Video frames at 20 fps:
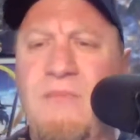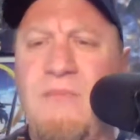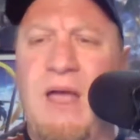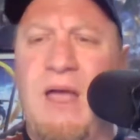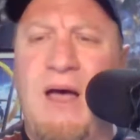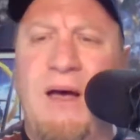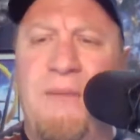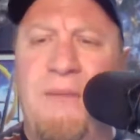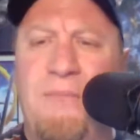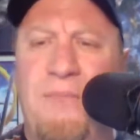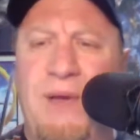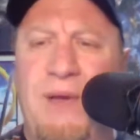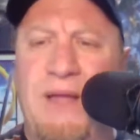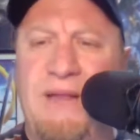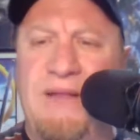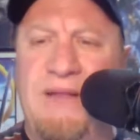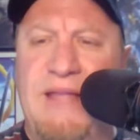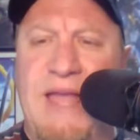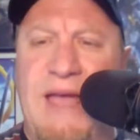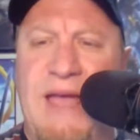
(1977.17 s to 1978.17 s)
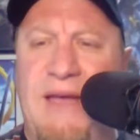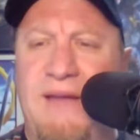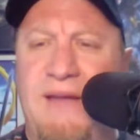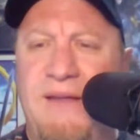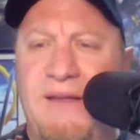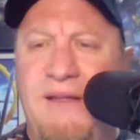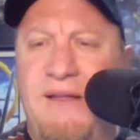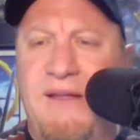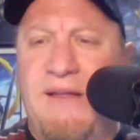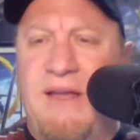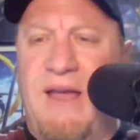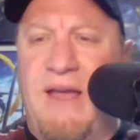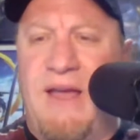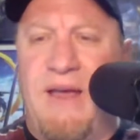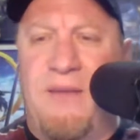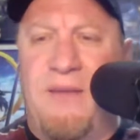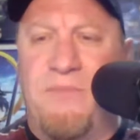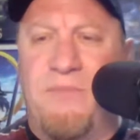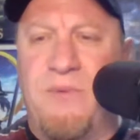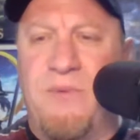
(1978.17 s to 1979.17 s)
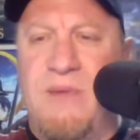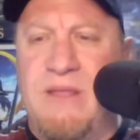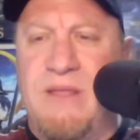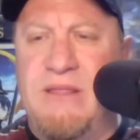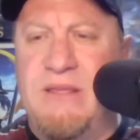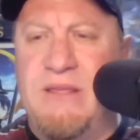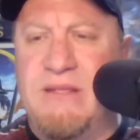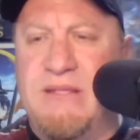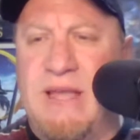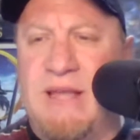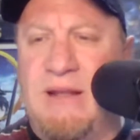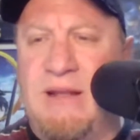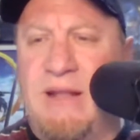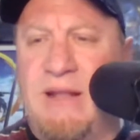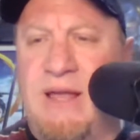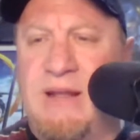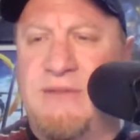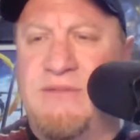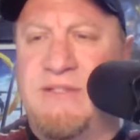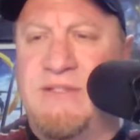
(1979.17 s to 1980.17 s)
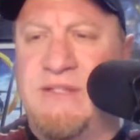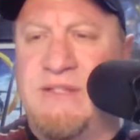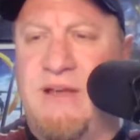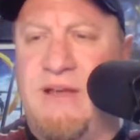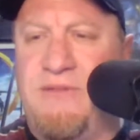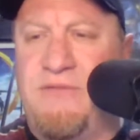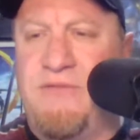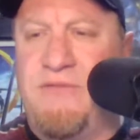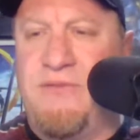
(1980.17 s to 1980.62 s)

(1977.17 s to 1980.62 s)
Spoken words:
But yeah, Prometheus had a lot of stuff.